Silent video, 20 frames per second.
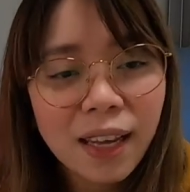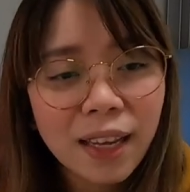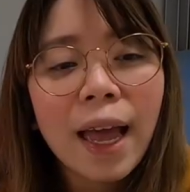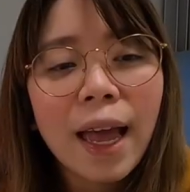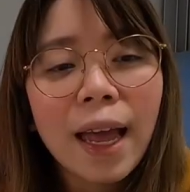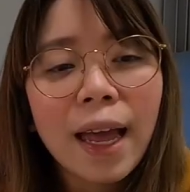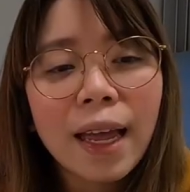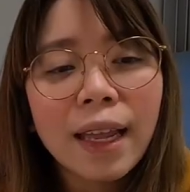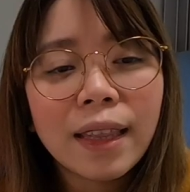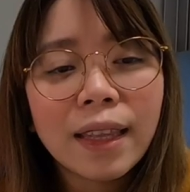
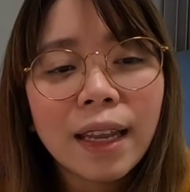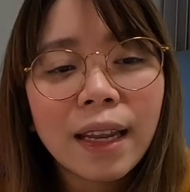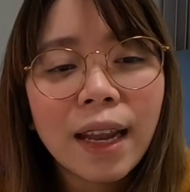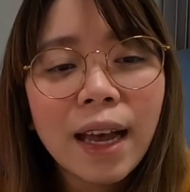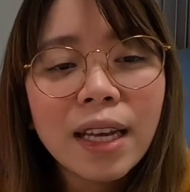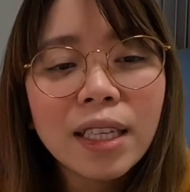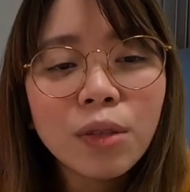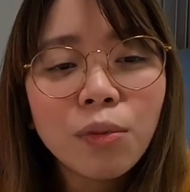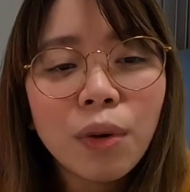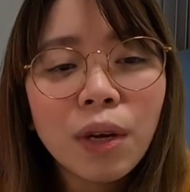And the
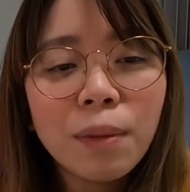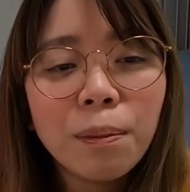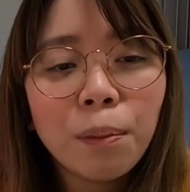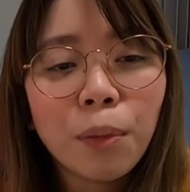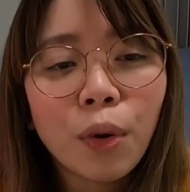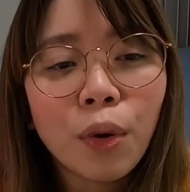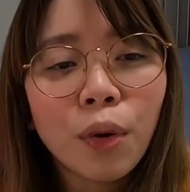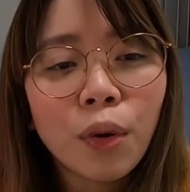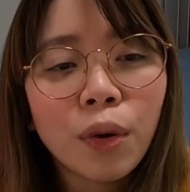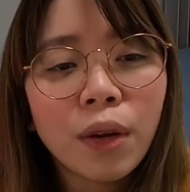last one
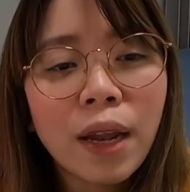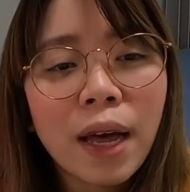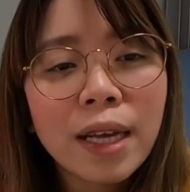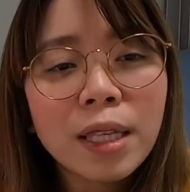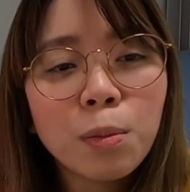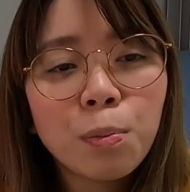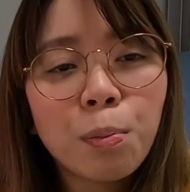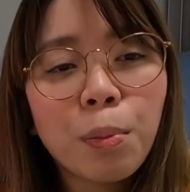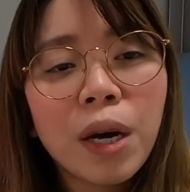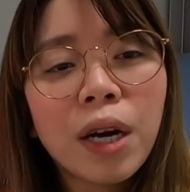po,
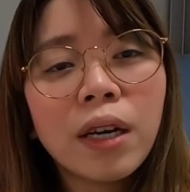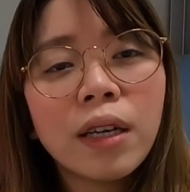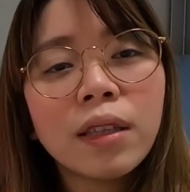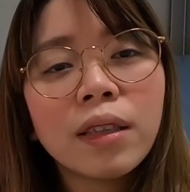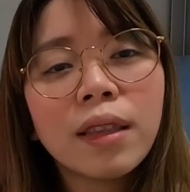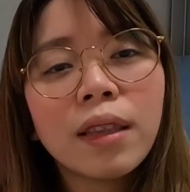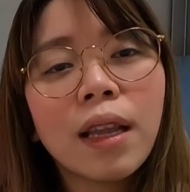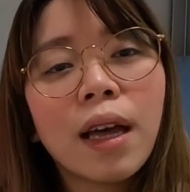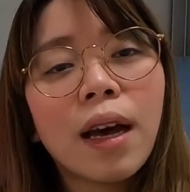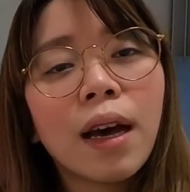last part
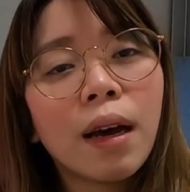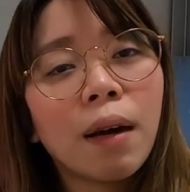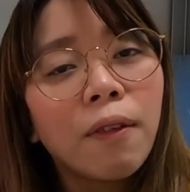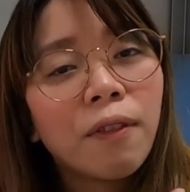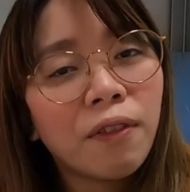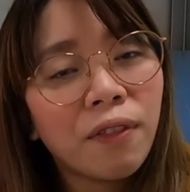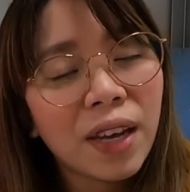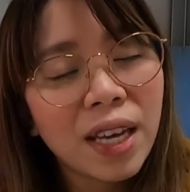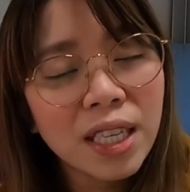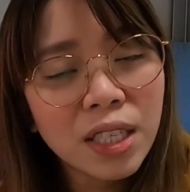ng
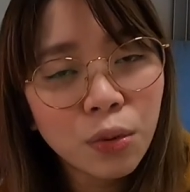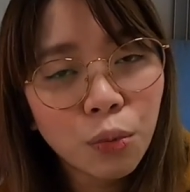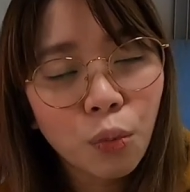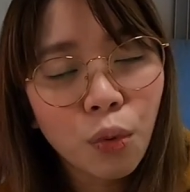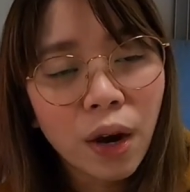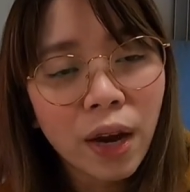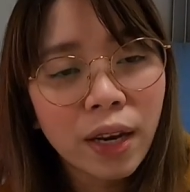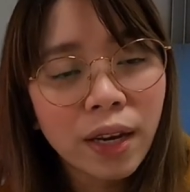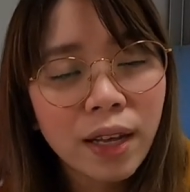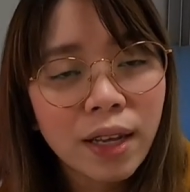phase
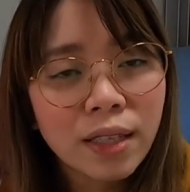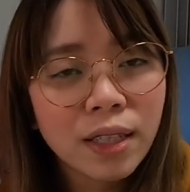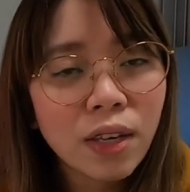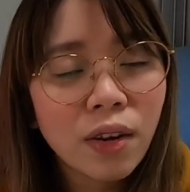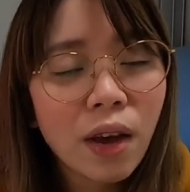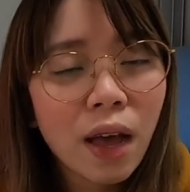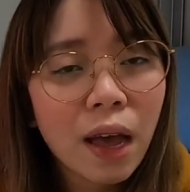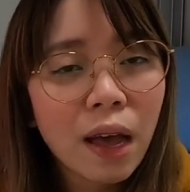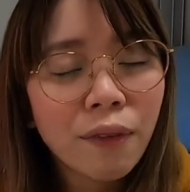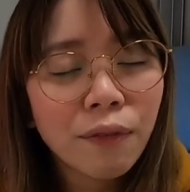1 is
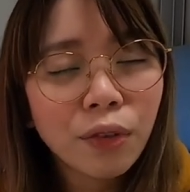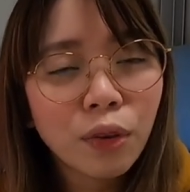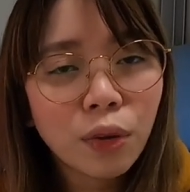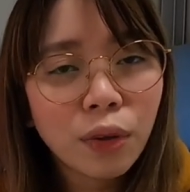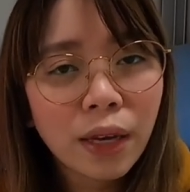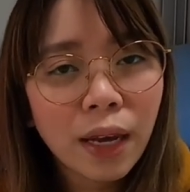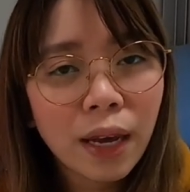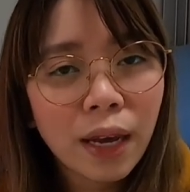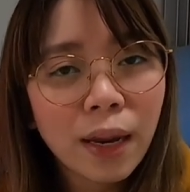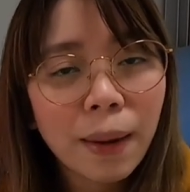you have to
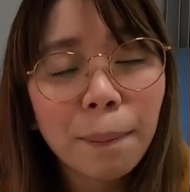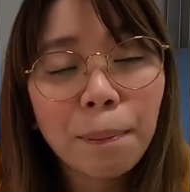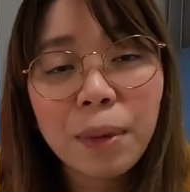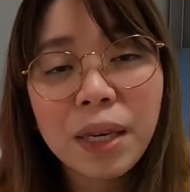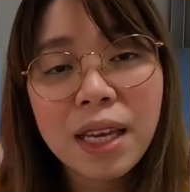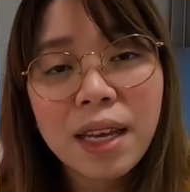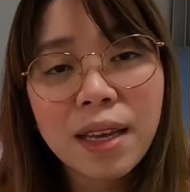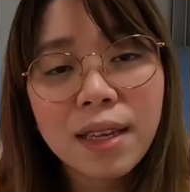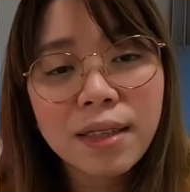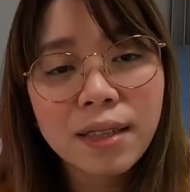get a
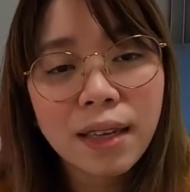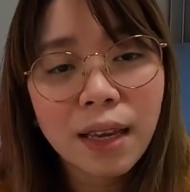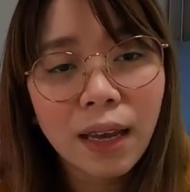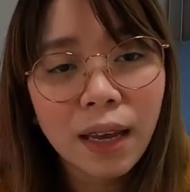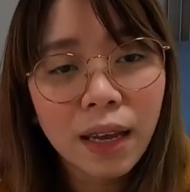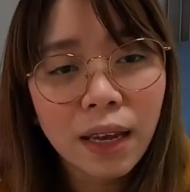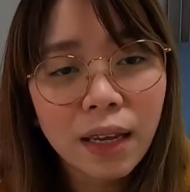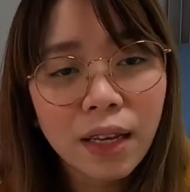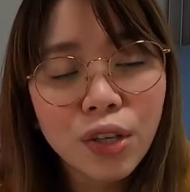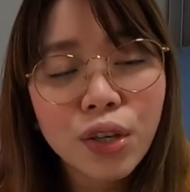
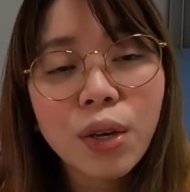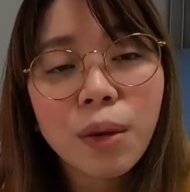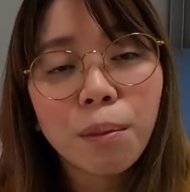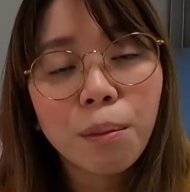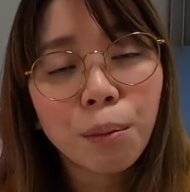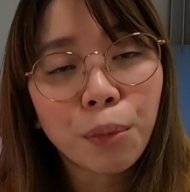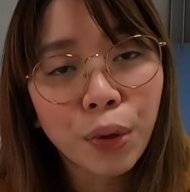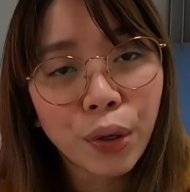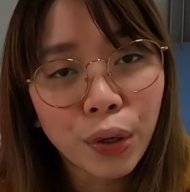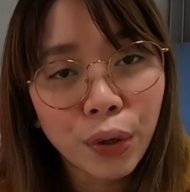PSA
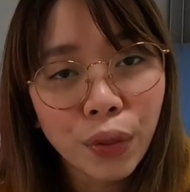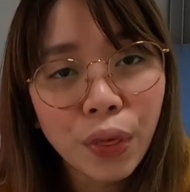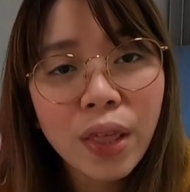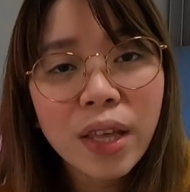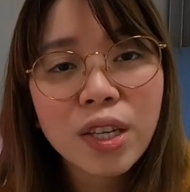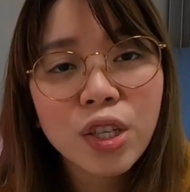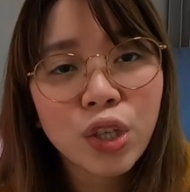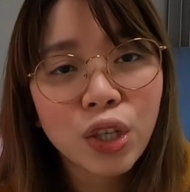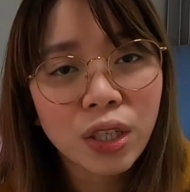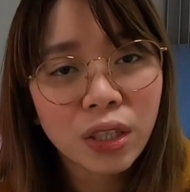
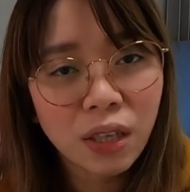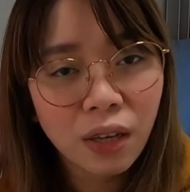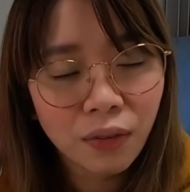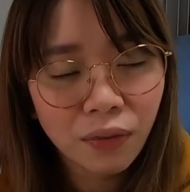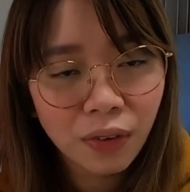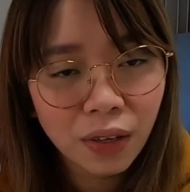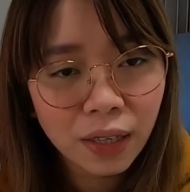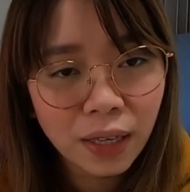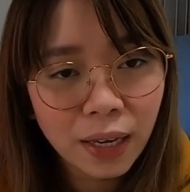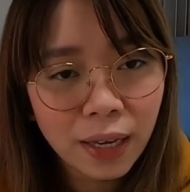birth
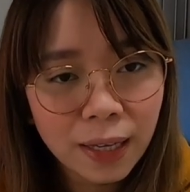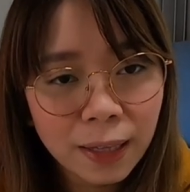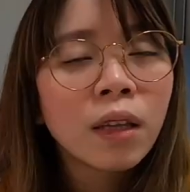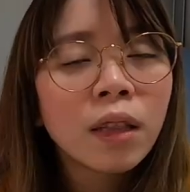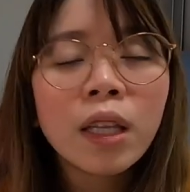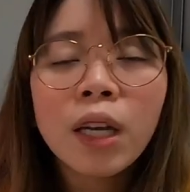certificate.